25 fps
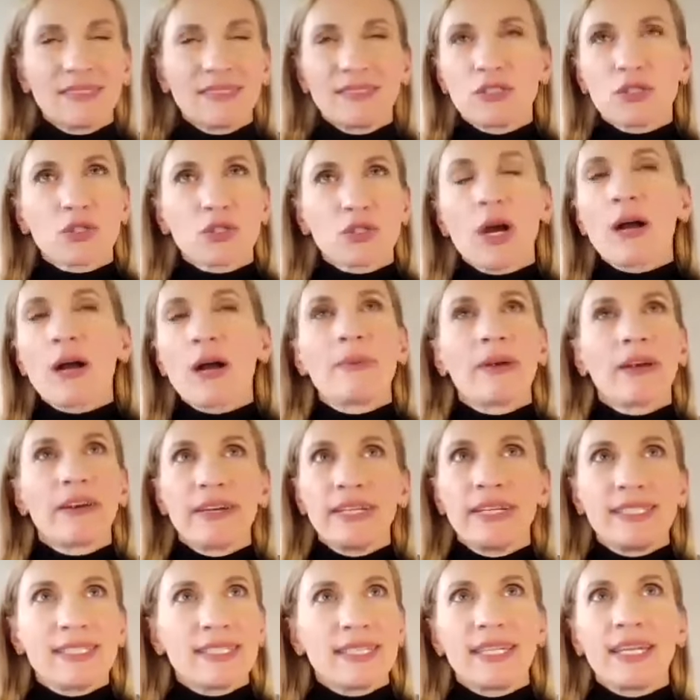
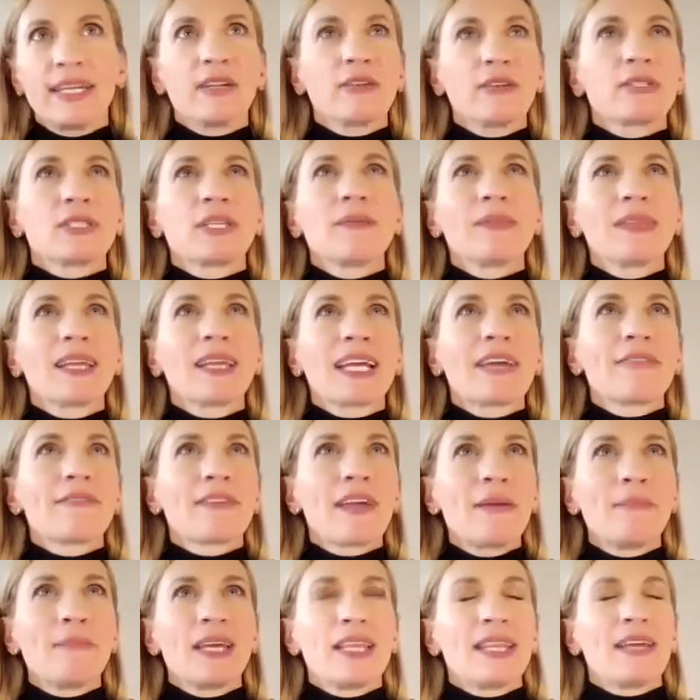strawberries in it or something like i've
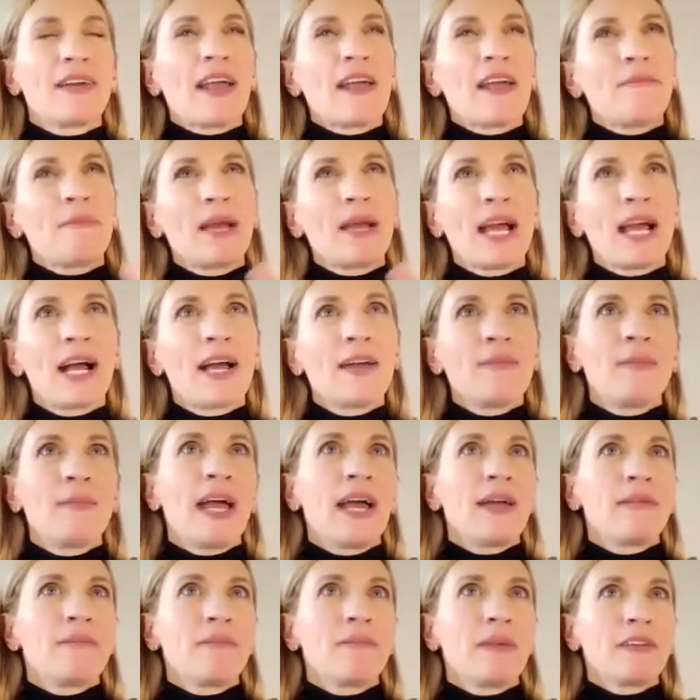got my i have my
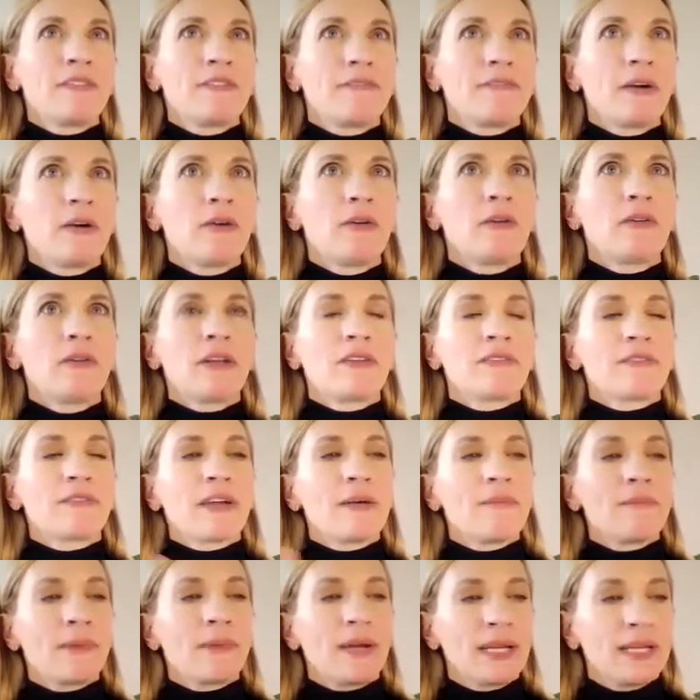ipad my phone i've
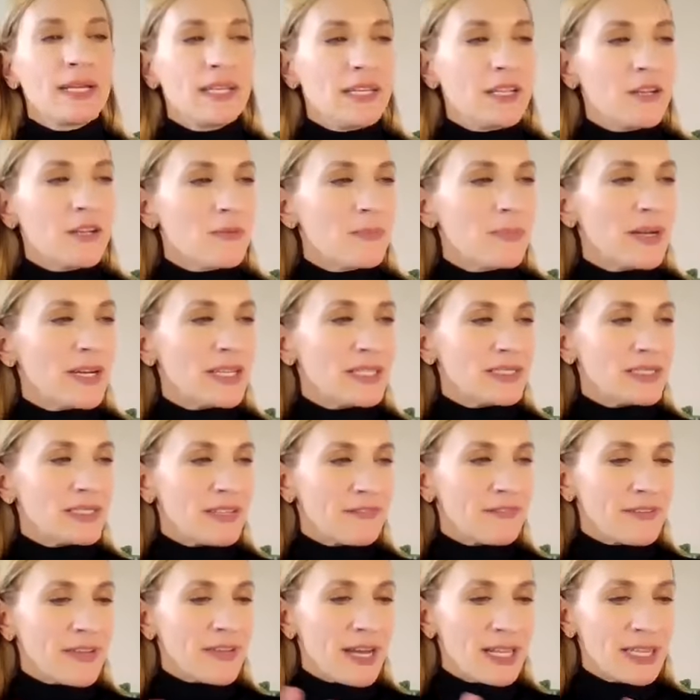got my earbuds
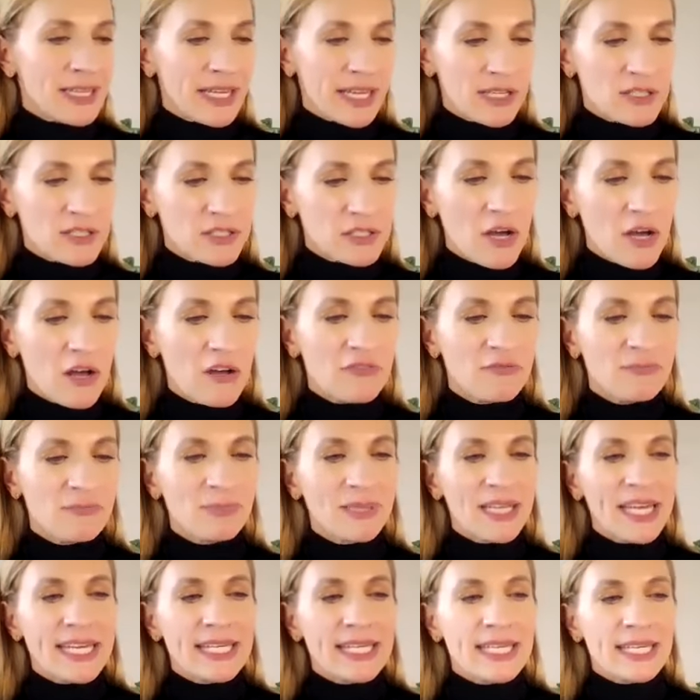i've got like a soft
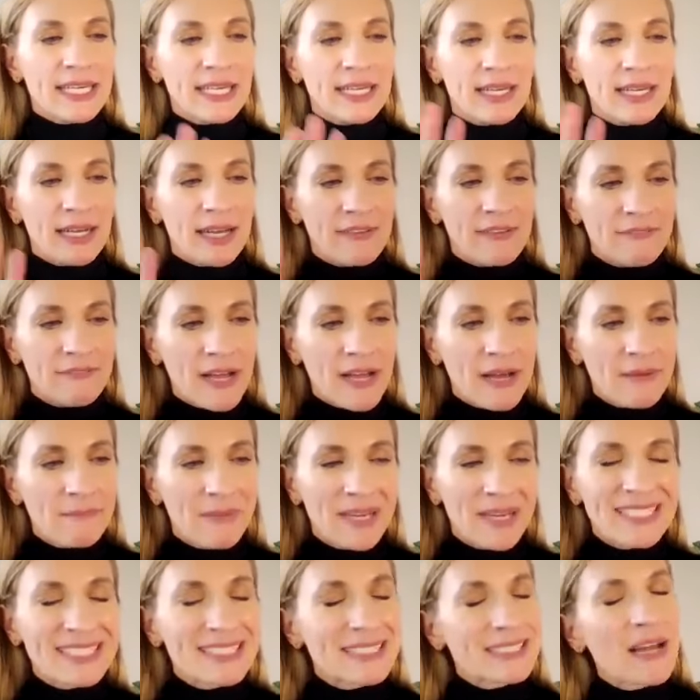blanket i've got
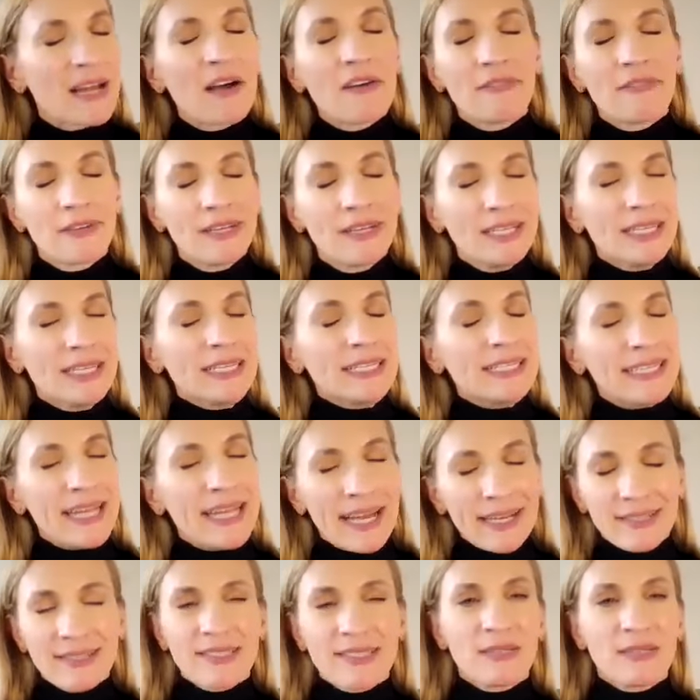my stuff
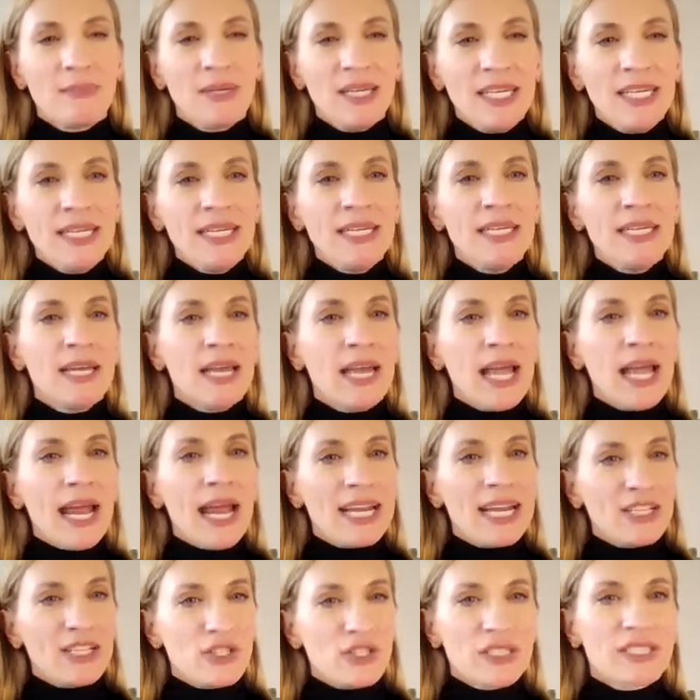next to me
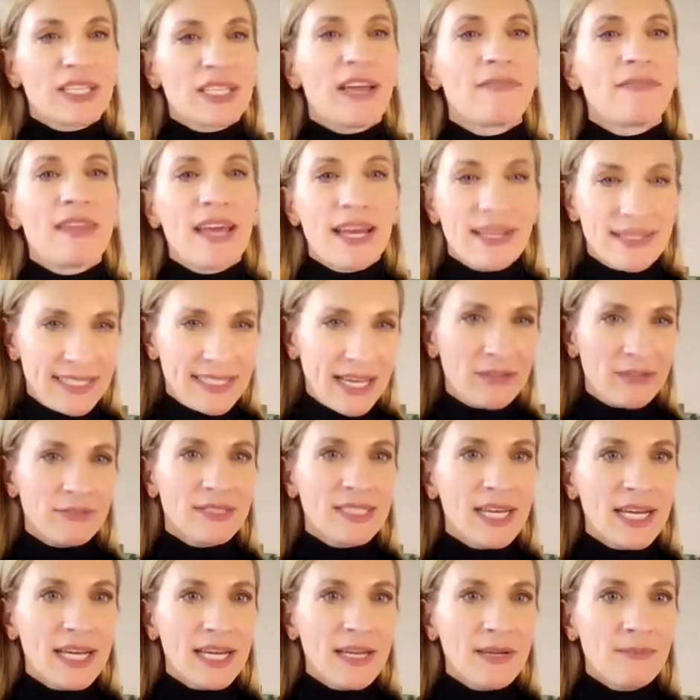and i just have that
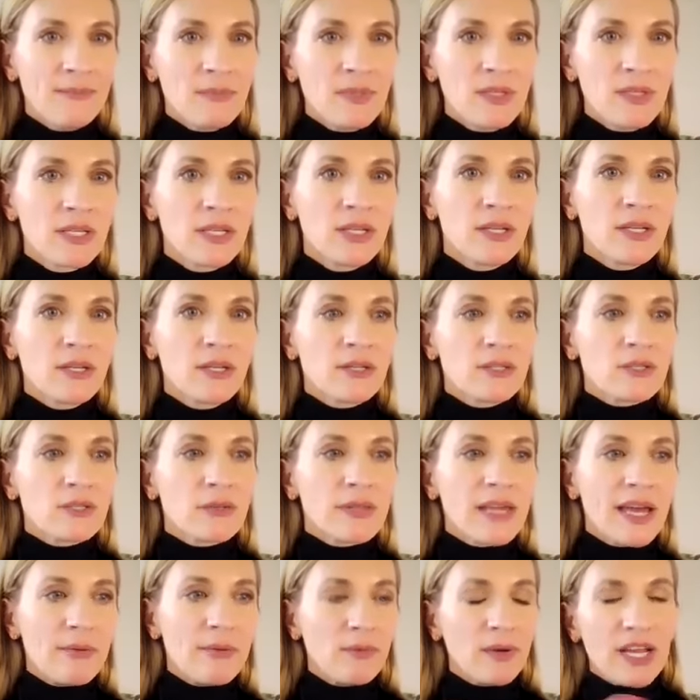downtime so
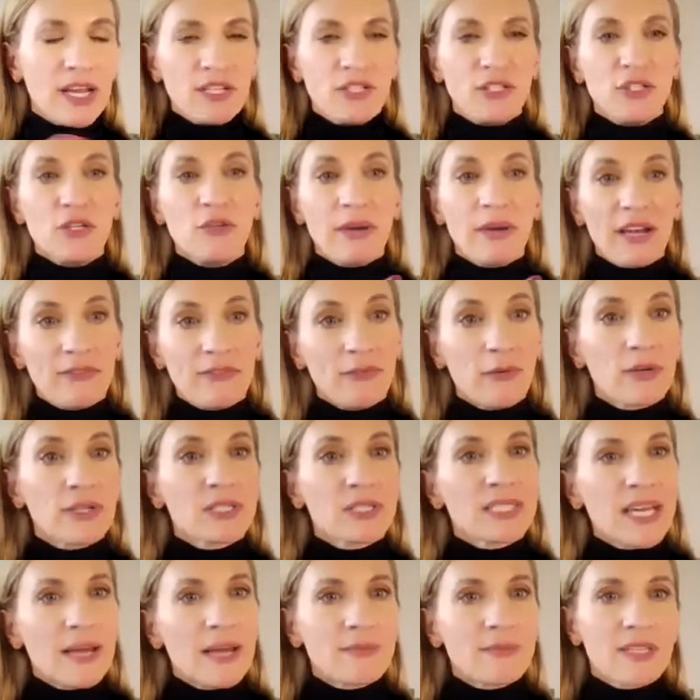that when i do my four
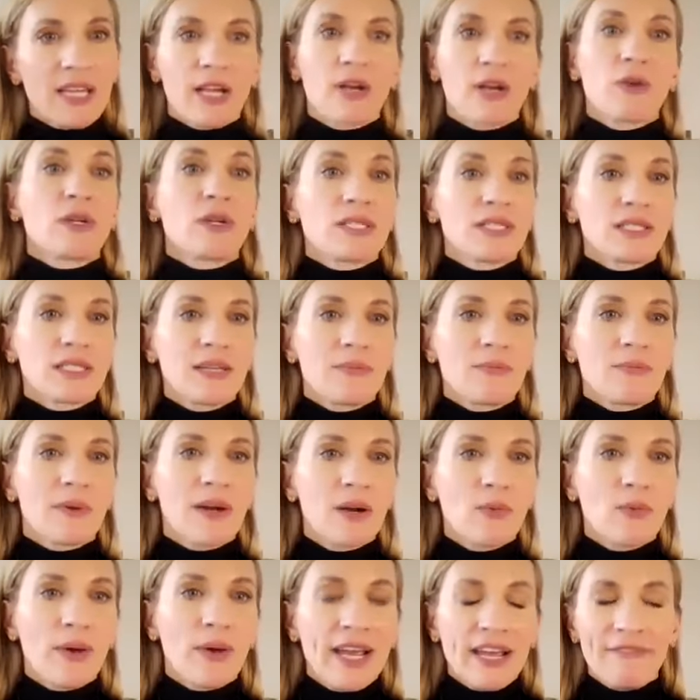steps i go to sleep
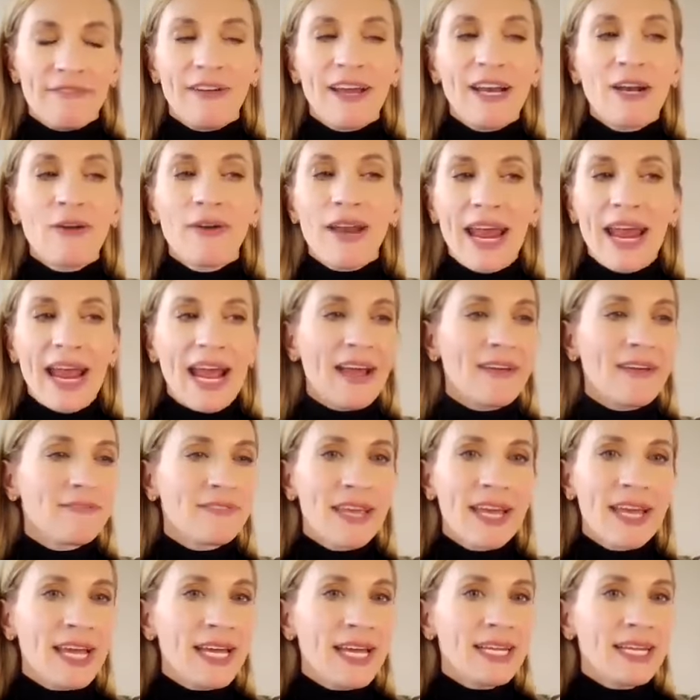right away if i don't have
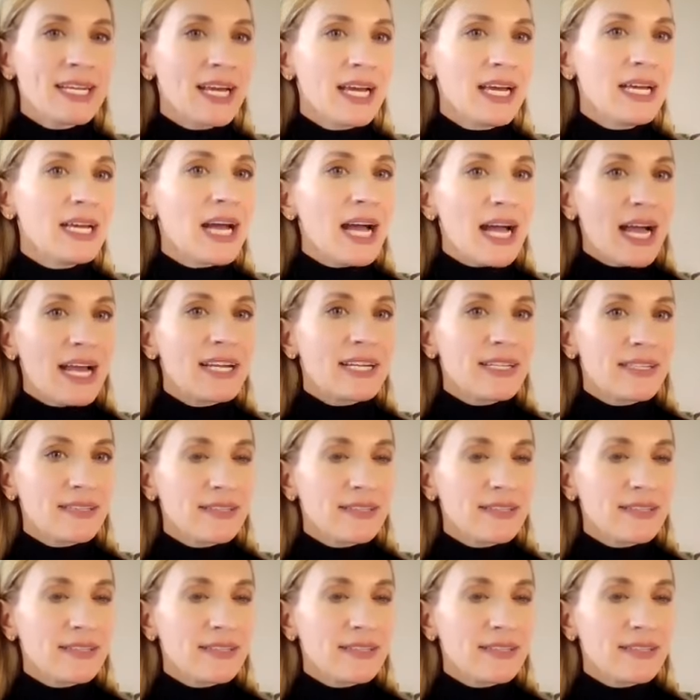that i